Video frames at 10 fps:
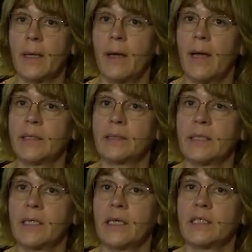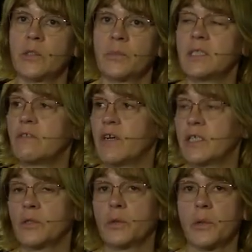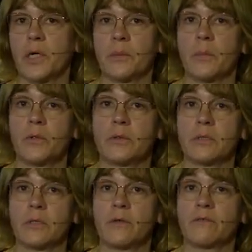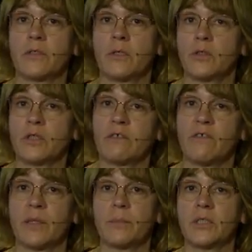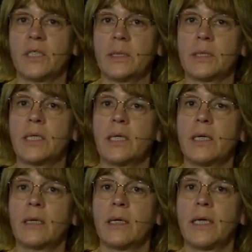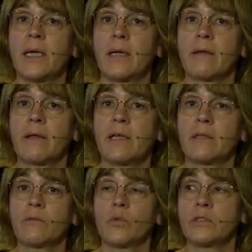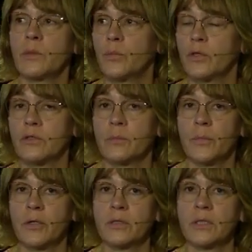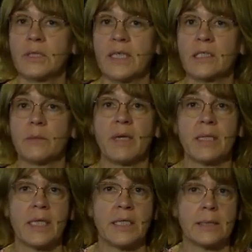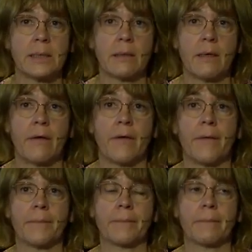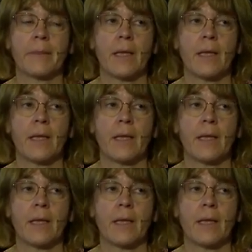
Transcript: and it specifies the requirements on notified bodies. And one important point is that it mainly, I